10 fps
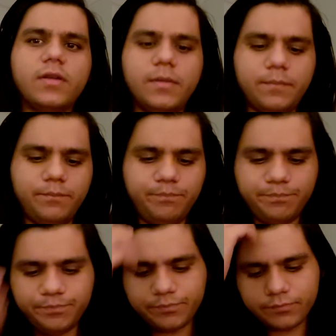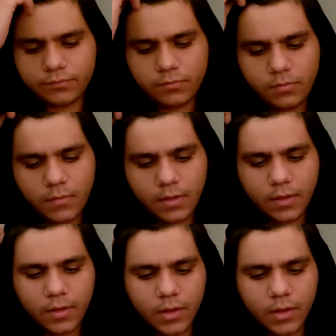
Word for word: on him.